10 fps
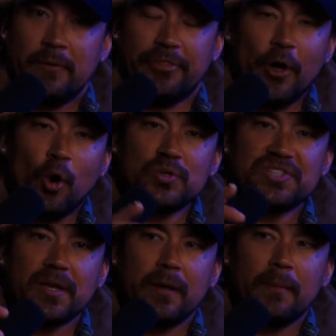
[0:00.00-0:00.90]

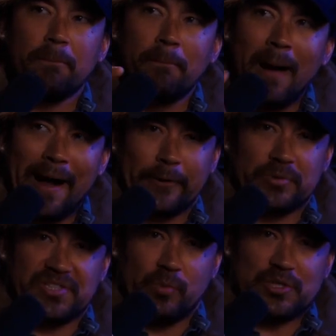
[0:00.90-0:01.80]
Those
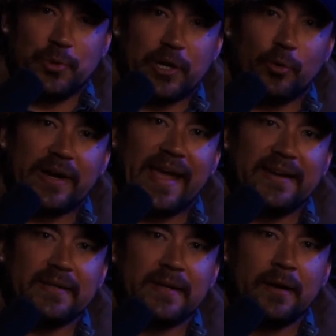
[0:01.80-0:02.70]
models in which we
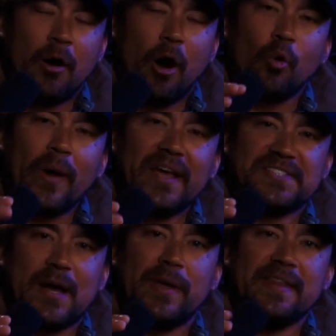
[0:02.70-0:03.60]
create are ways
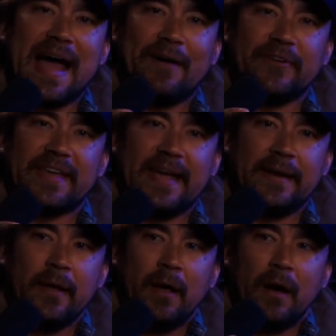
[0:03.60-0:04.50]
that we
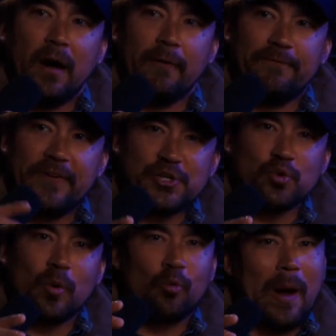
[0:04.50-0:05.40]
navigate a
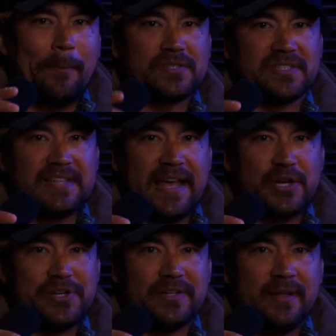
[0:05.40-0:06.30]
visual
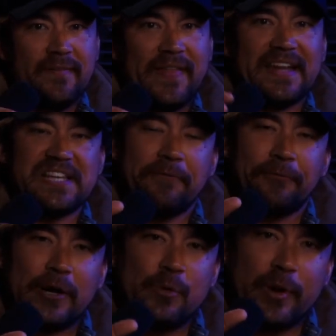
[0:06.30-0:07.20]
representation that is a
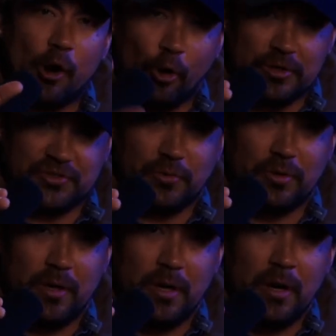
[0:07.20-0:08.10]
free rehearsal
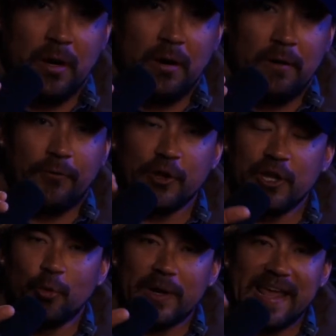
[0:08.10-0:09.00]
for you
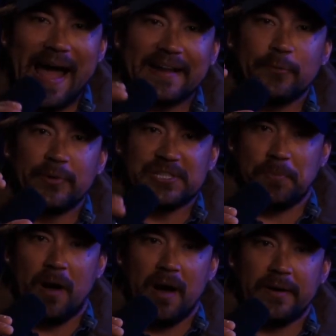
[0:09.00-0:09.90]
to react and
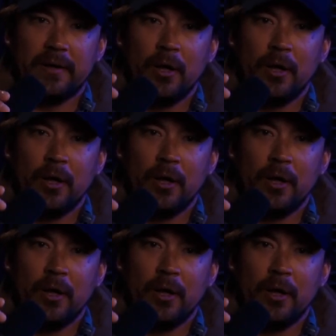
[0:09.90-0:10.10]
respond